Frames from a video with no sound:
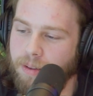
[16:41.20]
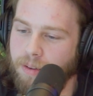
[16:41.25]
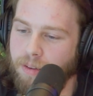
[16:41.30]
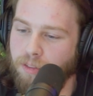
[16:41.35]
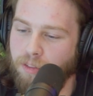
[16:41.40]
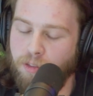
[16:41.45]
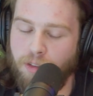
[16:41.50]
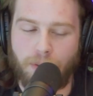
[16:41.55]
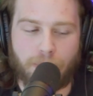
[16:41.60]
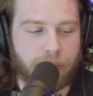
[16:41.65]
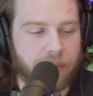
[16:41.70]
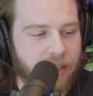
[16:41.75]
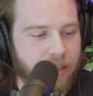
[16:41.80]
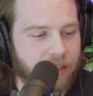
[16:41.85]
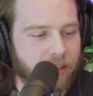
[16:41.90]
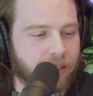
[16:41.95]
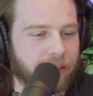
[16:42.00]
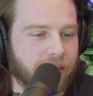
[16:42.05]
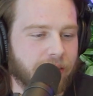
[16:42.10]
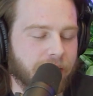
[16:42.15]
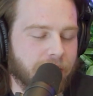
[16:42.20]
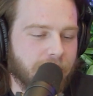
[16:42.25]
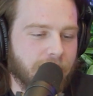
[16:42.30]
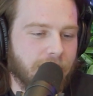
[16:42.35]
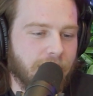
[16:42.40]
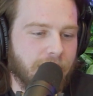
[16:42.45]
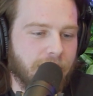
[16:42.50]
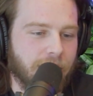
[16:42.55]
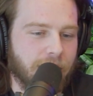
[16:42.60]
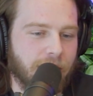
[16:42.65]
For me,
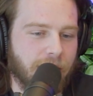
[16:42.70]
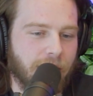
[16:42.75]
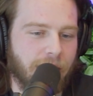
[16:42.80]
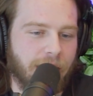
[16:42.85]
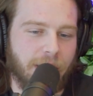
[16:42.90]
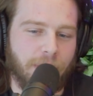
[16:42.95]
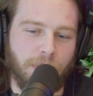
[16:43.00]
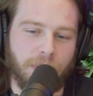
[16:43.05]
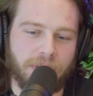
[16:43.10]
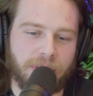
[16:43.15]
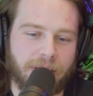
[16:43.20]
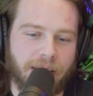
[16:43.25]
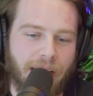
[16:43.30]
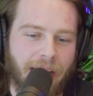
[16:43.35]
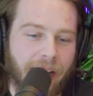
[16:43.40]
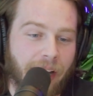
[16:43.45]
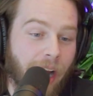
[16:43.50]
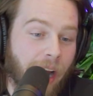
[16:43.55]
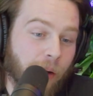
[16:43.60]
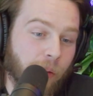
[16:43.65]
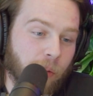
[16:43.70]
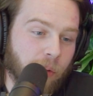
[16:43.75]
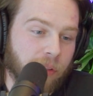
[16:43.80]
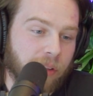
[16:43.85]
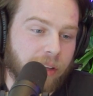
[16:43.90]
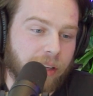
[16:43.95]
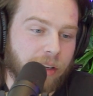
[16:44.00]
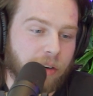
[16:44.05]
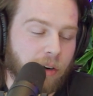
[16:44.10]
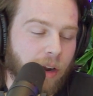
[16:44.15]
it really, I
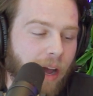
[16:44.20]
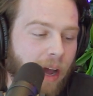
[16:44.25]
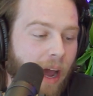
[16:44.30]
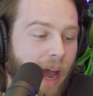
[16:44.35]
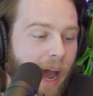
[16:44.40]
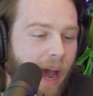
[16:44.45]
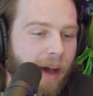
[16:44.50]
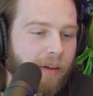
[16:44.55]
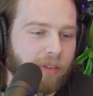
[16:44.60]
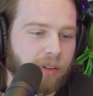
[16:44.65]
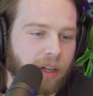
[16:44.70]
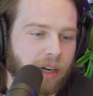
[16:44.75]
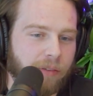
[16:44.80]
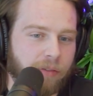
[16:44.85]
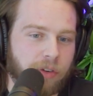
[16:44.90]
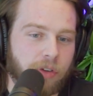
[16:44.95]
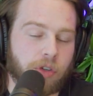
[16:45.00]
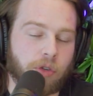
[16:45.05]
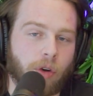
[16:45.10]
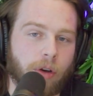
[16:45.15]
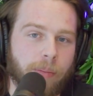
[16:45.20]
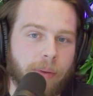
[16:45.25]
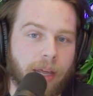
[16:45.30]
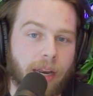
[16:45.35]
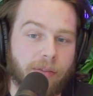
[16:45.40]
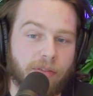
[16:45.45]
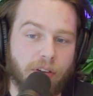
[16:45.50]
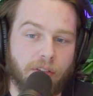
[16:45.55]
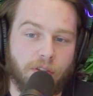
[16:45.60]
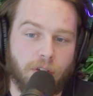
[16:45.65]
really have a lot of enjoyment
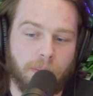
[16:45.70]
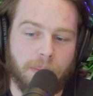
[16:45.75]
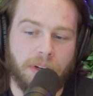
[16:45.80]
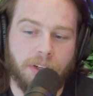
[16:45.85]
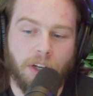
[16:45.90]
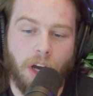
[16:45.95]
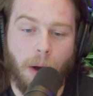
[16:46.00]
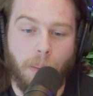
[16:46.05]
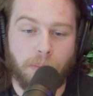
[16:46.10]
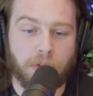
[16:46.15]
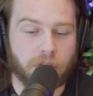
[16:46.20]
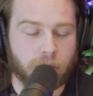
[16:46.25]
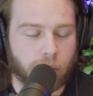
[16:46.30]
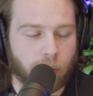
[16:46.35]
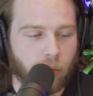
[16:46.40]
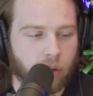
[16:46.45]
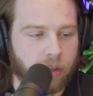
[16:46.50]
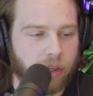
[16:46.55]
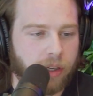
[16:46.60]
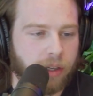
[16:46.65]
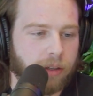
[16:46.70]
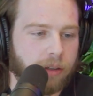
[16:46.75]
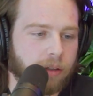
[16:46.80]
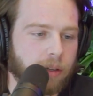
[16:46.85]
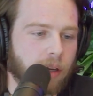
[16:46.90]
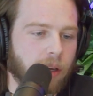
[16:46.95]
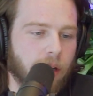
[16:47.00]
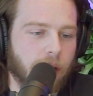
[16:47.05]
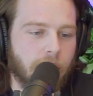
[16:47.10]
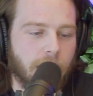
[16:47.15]
and fulfillment comes from working.
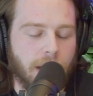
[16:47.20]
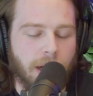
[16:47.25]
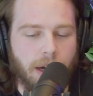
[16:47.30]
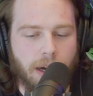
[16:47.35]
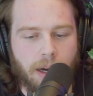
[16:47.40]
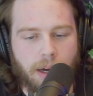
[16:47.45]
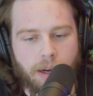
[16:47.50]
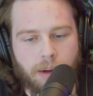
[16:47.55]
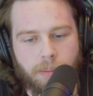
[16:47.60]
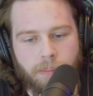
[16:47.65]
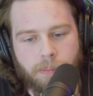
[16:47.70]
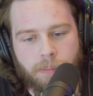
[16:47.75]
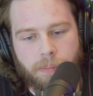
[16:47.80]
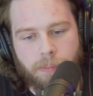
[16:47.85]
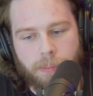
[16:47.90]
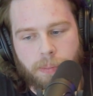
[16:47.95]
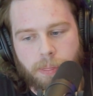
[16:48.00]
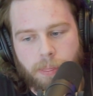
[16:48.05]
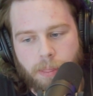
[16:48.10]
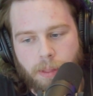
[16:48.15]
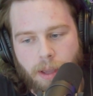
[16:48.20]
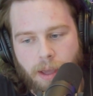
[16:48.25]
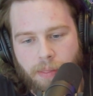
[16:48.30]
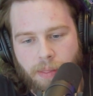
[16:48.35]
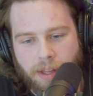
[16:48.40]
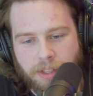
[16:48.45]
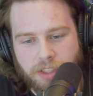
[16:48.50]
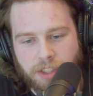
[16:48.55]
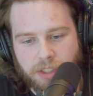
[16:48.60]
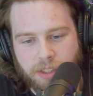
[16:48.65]
And
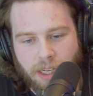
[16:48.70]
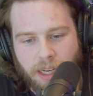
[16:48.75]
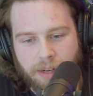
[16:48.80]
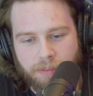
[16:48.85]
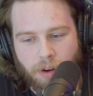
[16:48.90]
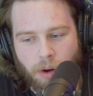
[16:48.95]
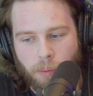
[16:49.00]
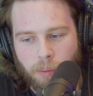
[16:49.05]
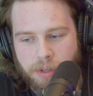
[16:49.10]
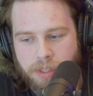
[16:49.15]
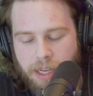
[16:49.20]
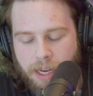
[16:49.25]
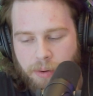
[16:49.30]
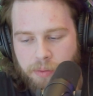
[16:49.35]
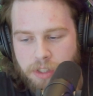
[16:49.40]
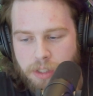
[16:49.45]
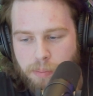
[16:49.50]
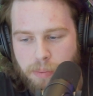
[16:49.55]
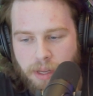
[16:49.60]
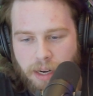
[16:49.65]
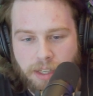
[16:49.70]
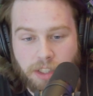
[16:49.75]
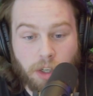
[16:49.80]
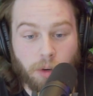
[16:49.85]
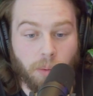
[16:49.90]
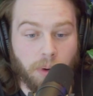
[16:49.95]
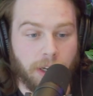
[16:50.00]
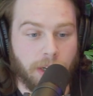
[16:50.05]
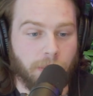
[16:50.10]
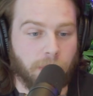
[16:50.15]
that's just kind of always how it's been. I
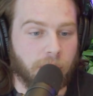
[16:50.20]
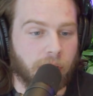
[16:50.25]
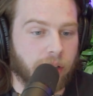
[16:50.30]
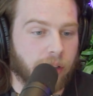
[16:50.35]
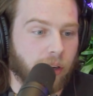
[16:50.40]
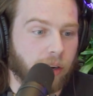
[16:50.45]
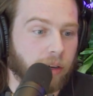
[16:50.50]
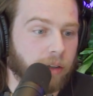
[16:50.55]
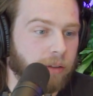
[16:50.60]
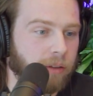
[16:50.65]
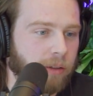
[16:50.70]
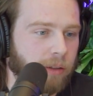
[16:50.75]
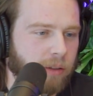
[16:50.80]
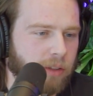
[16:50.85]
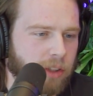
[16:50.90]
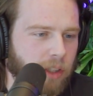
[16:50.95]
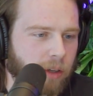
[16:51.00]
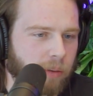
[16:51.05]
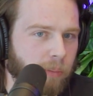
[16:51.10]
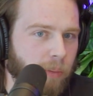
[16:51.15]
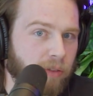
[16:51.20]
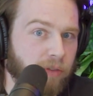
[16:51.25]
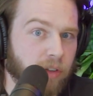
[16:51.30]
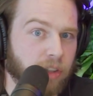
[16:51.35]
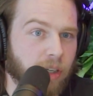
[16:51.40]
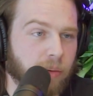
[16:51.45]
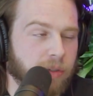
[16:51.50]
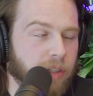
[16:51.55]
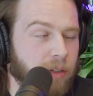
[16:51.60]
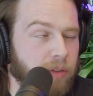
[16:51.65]
started working really young. My first
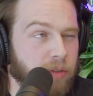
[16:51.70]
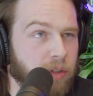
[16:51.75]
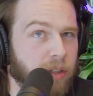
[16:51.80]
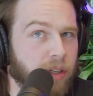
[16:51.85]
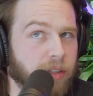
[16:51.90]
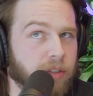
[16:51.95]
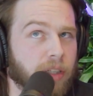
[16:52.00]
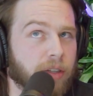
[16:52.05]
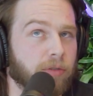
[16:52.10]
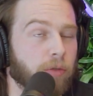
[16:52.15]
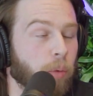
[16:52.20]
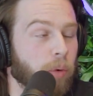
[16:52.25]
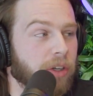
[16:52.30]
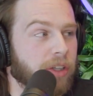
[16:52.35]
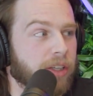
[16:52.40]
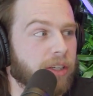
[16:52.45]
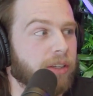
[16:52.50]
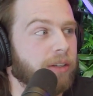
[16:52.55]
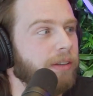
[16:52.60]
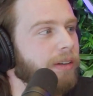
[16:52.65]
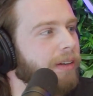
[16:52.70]
job was I was like 14.